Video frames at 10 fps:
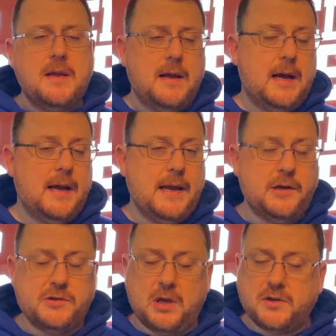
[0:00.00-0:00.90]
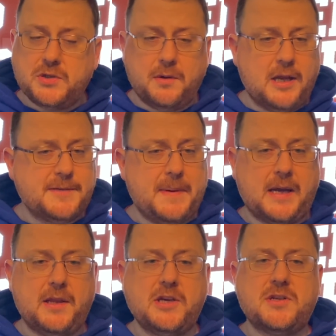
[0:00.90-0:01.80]
And there's also a lot of
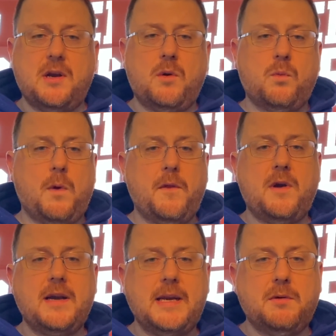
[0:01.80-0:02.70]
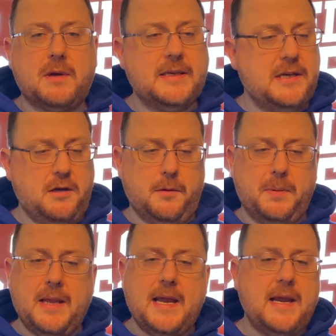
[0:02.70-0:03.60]
speculation on whether or not he will continue to
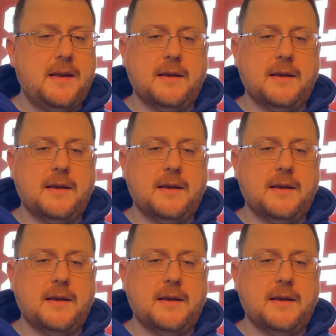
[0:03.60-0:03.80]
play,